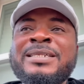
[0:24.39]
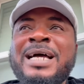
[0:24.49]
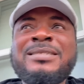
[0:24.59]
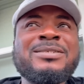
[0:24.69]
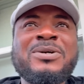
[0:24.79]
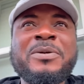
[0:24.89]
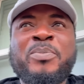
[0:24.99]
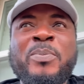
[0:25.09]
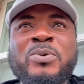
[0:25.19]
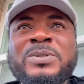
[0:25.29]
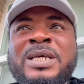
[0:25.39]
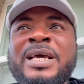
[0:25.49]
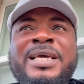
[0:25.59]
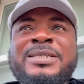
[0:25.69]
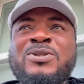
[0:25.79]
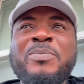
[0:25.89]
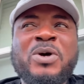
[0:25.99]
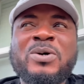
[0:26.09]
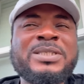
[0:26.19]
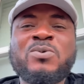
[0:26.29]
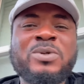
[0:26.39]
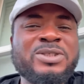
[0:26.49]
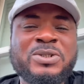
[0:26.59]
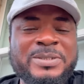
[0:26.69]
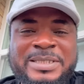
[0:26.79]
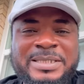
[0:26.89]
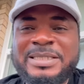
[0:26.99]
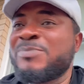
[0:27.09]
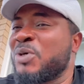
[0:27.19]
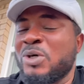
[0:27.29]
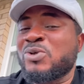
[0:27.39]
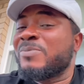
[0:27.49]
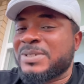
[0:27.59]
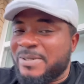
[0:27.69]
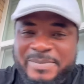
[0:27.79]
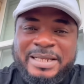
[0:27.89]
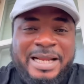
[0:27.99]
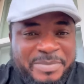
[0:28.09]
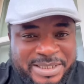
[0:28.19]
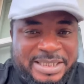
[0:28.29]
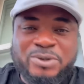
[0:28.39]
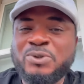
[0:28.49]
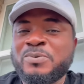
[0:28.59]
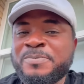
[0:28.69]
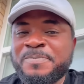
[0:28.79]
That is not the purpose. It's not because he wants justice. It's because of something. Let me tell you.